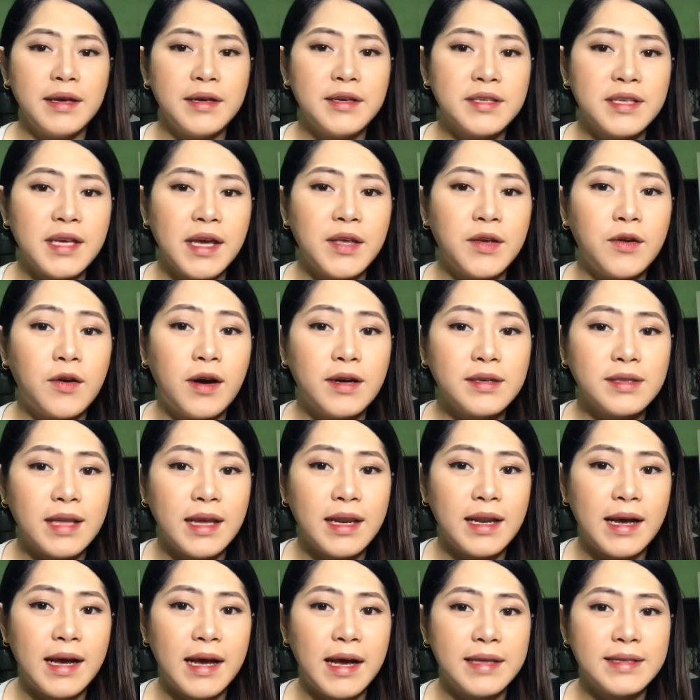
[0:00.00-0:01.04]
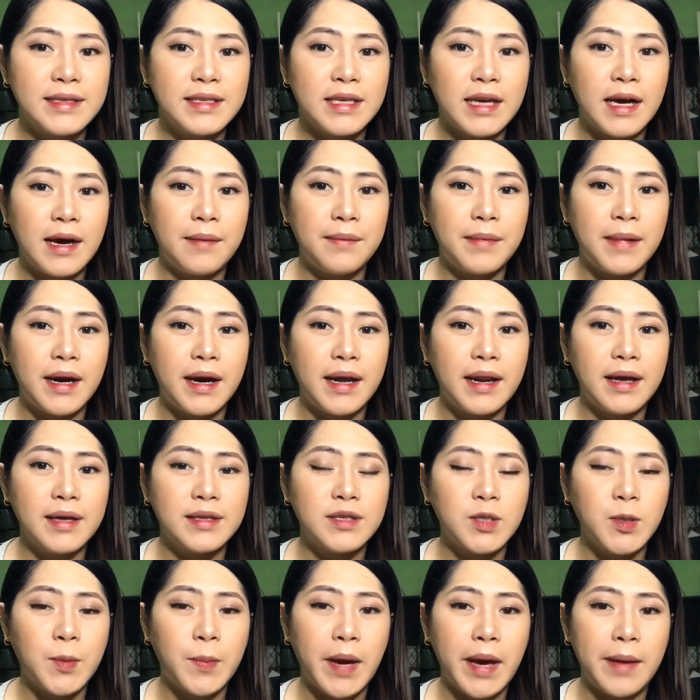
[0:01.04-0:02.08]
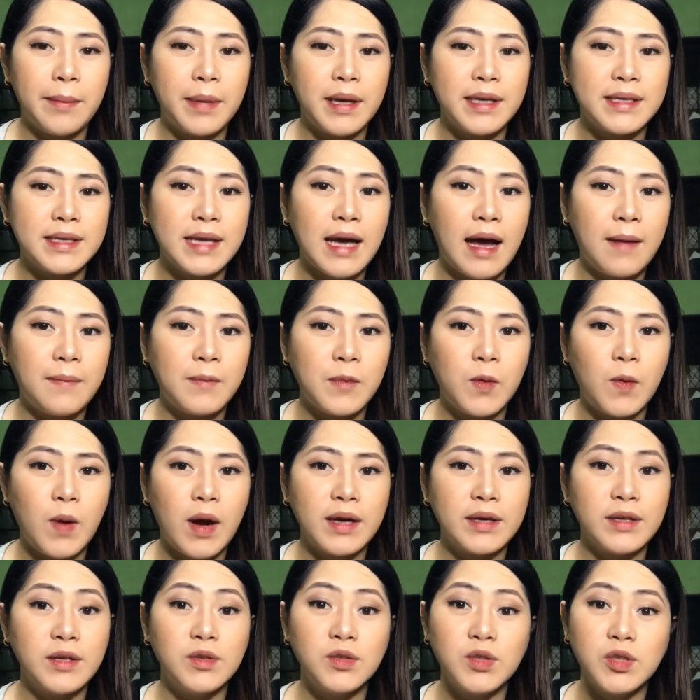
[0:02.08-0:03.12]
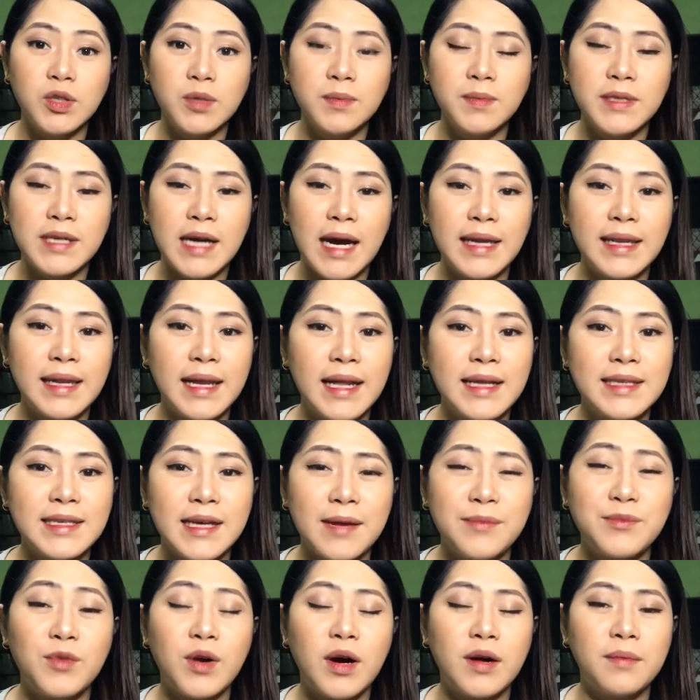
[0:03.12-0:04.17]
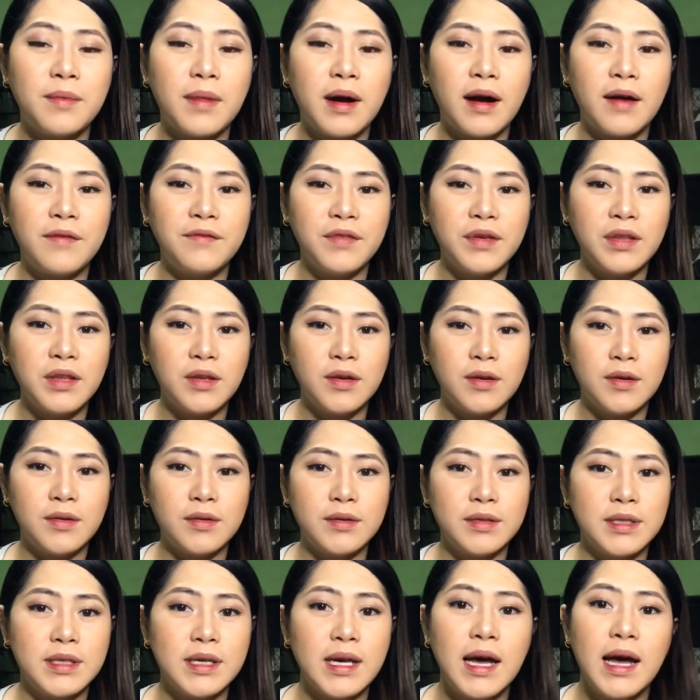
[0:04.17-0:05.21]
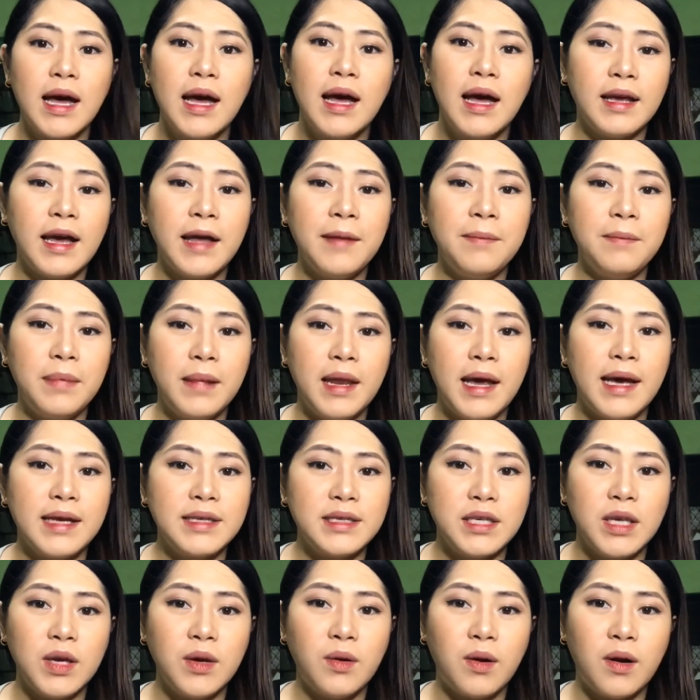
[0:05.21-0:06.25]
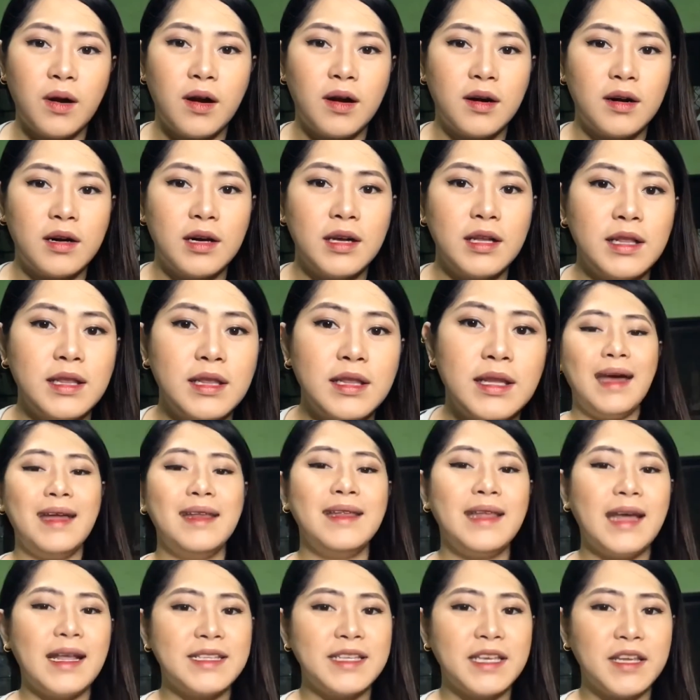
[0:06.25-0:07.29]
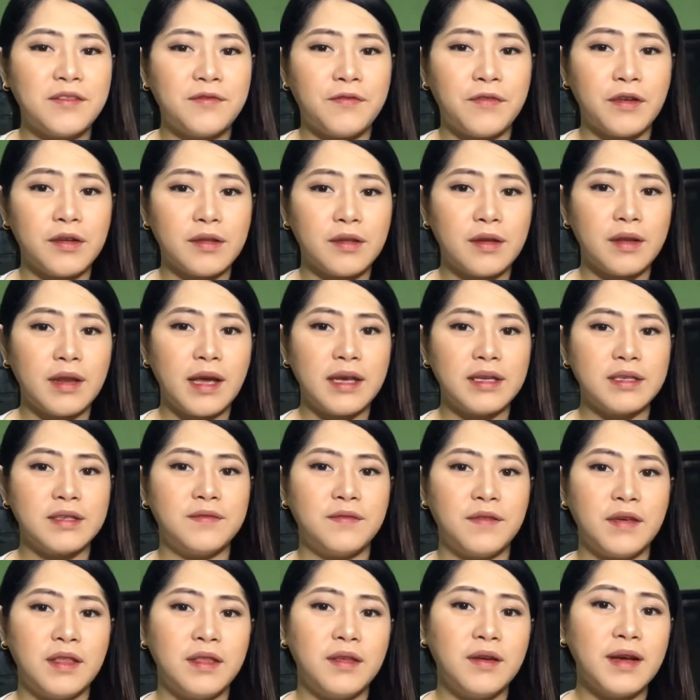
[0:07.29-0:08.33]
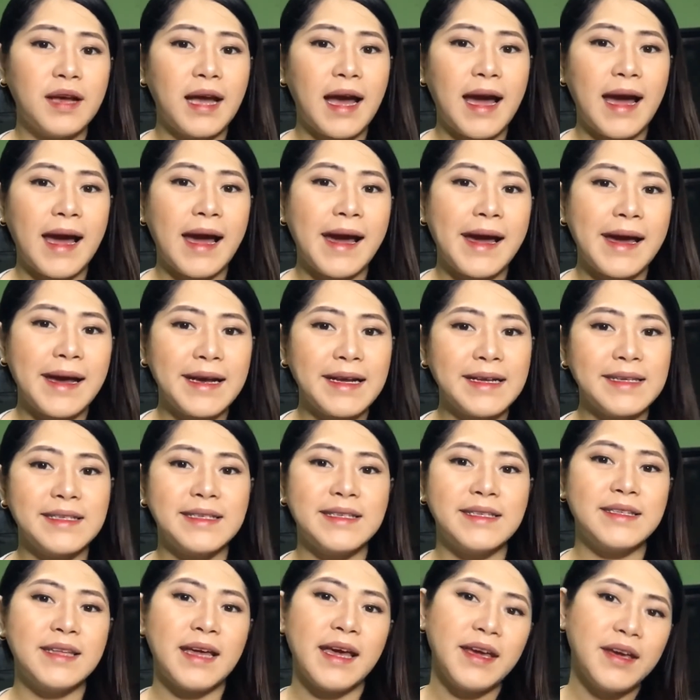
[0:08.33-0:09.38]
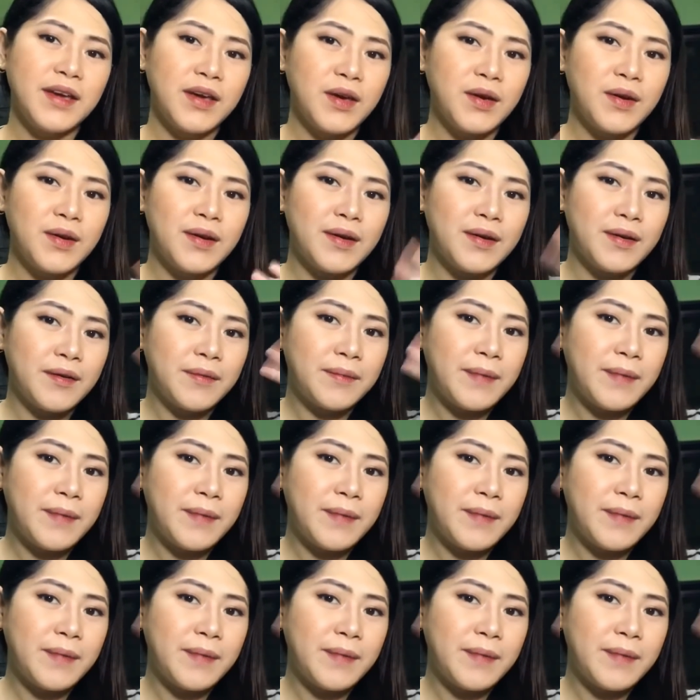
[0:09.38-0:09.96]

you sa inyohang tanan, sa mga nagsubaybay sa among YouTube channel, sa among mga videos. God bless you all. And that's it for today's video, guys. Thank you.